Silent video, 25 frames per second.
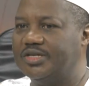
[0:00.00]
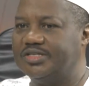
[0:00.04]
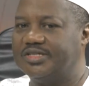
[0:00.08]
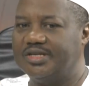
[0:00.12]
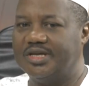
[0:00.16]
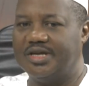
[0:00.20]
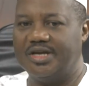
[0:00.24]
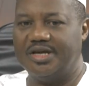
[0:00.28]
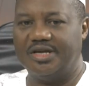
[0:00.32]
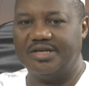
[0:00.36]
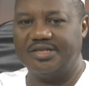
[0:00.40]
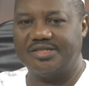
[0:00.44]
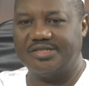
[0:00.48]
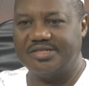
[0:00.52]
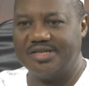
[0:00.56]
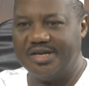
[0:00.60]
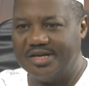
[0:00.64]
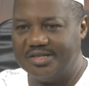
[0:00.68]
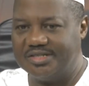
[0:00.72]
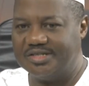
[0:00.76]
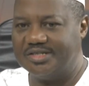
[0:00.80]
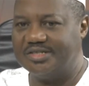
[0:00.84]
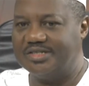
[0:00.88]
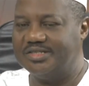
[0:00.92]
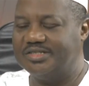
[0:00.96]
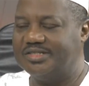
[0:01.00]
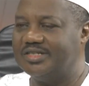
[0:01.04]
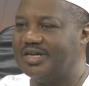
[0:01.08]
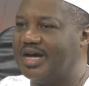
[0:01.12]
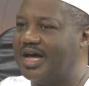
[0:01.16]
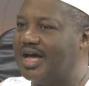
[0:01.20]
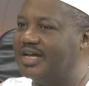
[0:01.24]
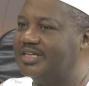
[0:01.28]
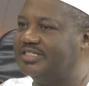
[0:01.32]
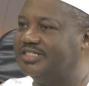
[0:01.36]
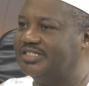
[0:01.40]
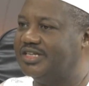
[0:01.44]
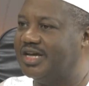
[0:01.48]
a certain
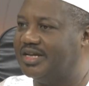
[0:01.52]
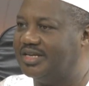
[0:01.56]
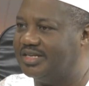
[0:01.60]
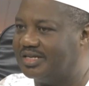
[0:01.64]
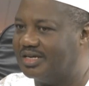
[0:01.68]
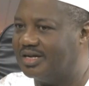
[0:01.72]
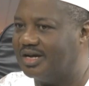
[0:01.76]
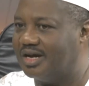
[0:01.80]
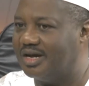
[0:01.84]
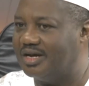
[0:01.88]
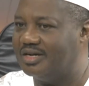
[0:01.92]
agenda